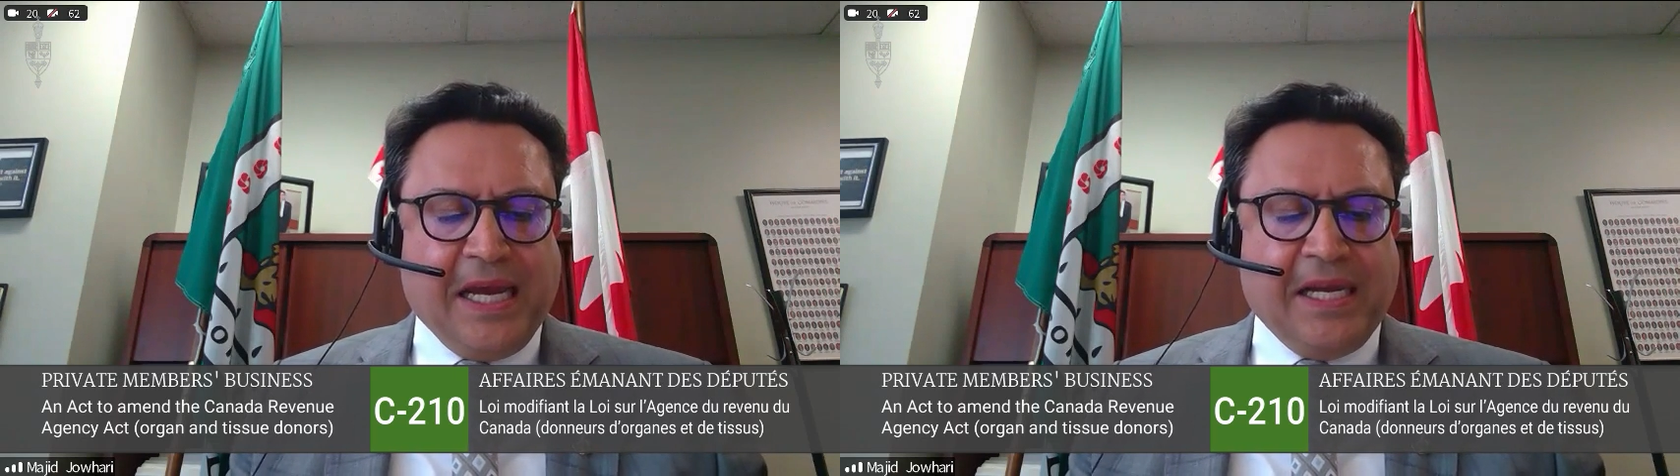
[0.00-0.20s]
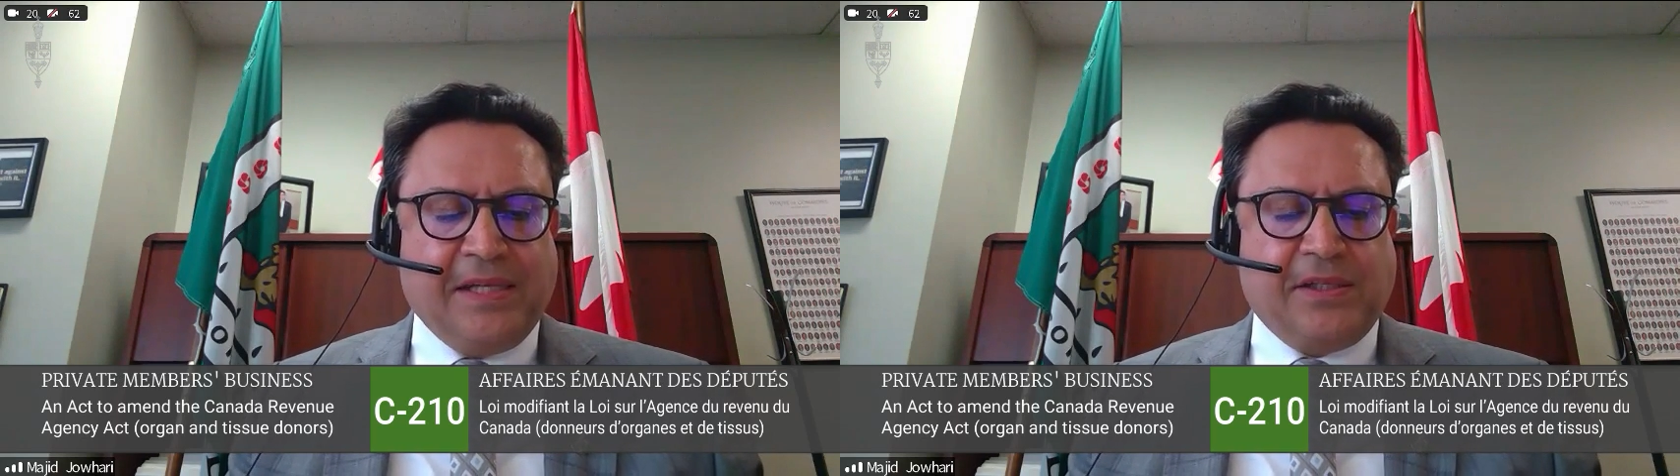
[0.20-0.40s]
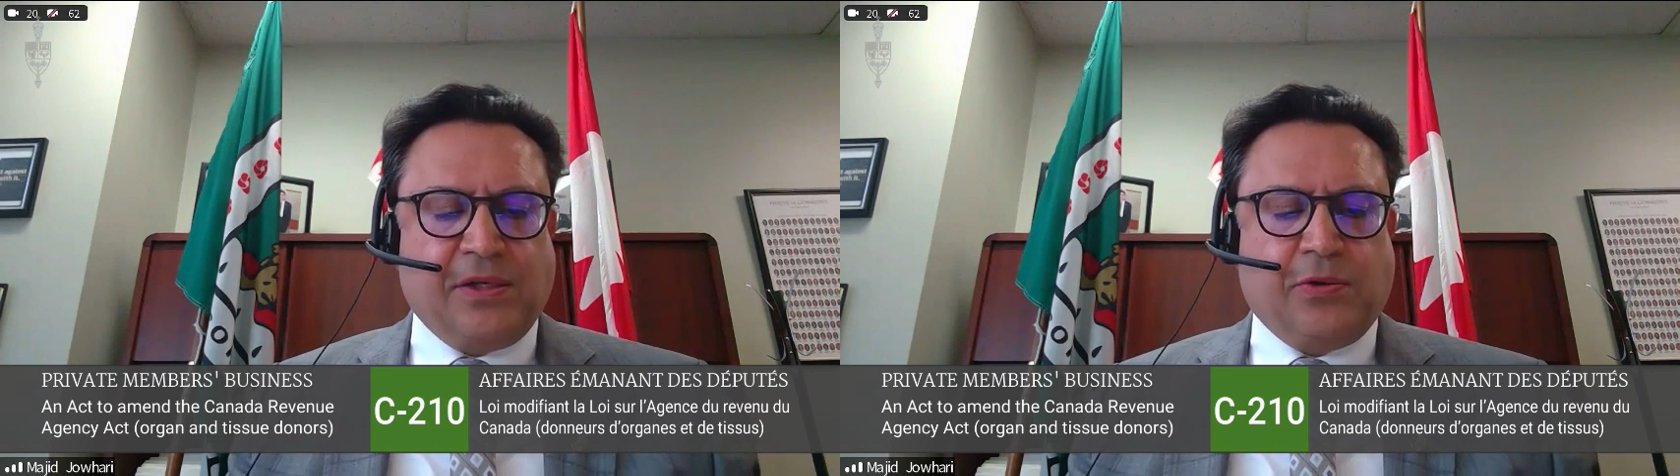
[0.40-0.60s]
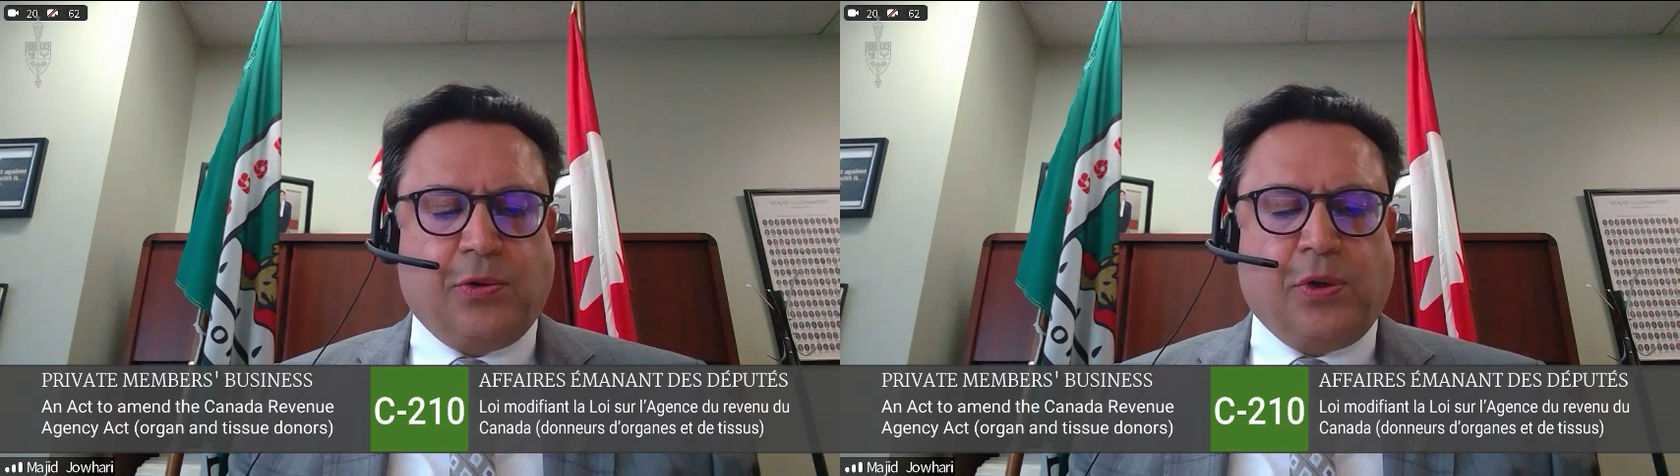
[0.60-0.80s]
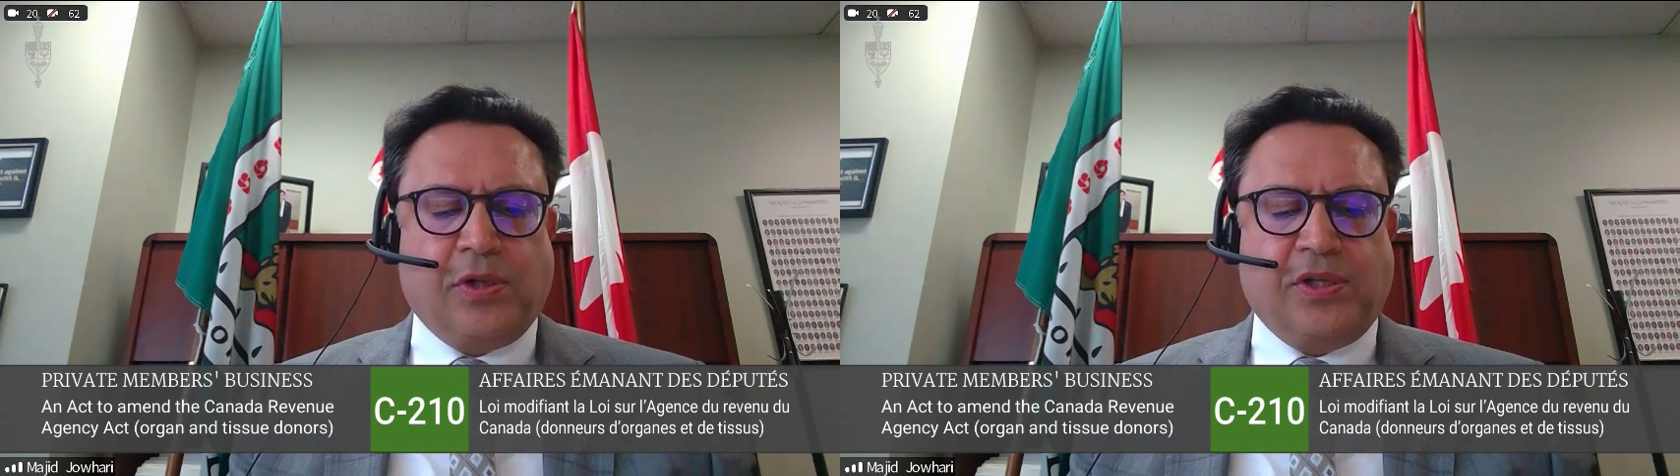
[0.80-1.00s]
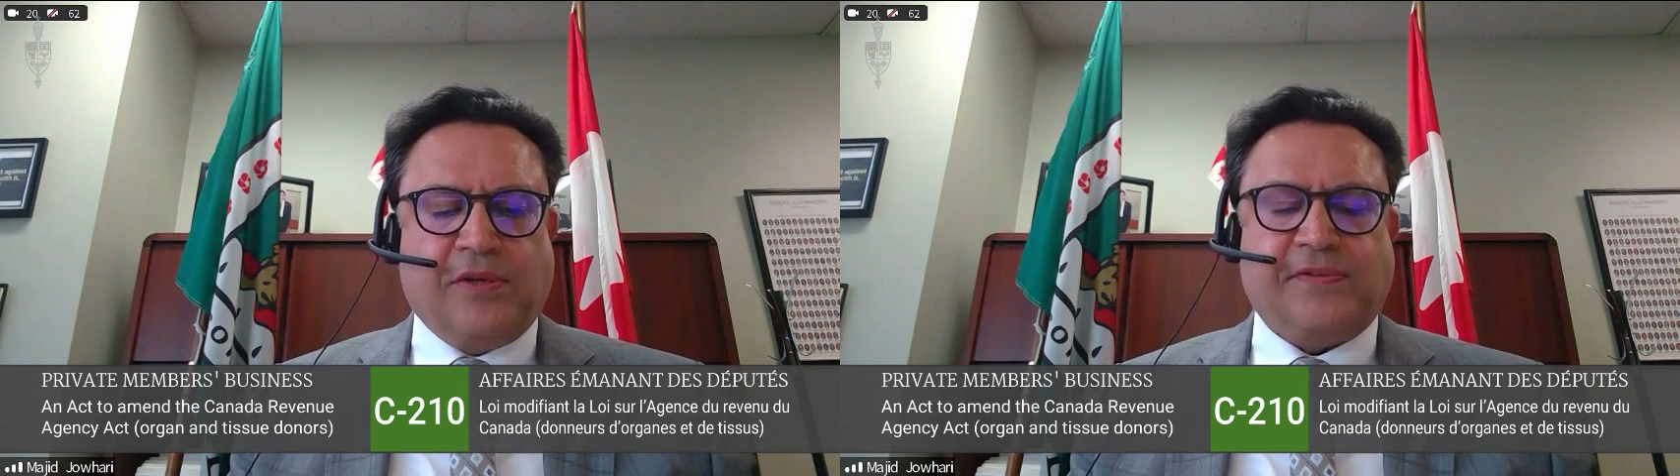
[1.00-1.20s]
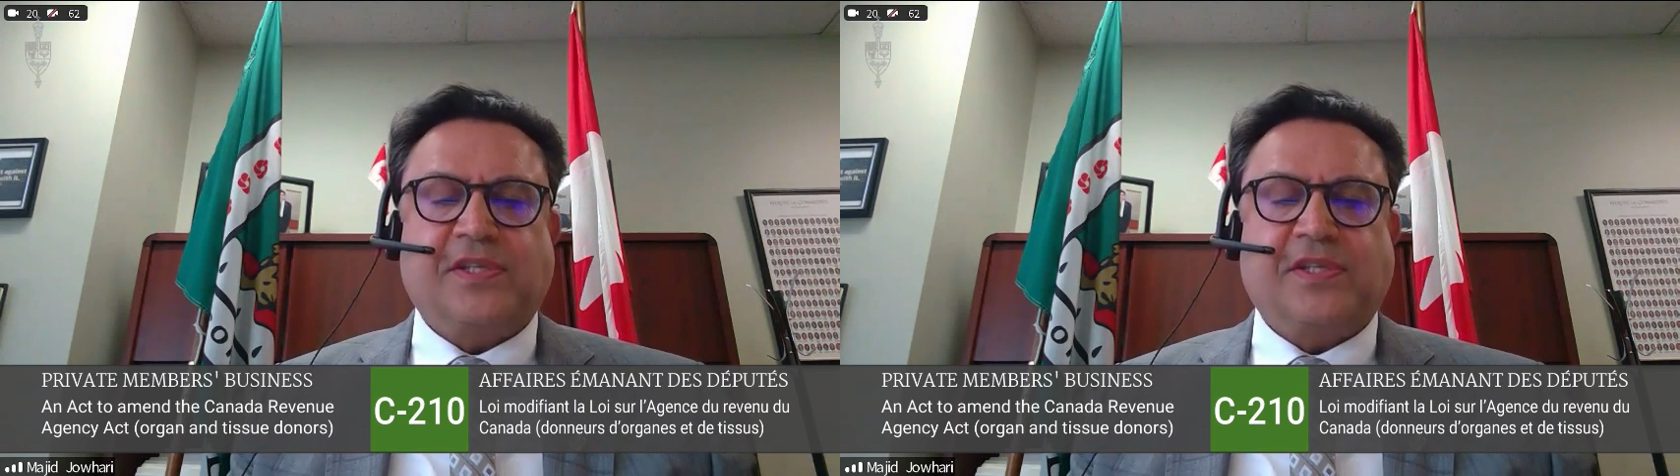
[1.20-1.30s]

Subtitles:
and quality of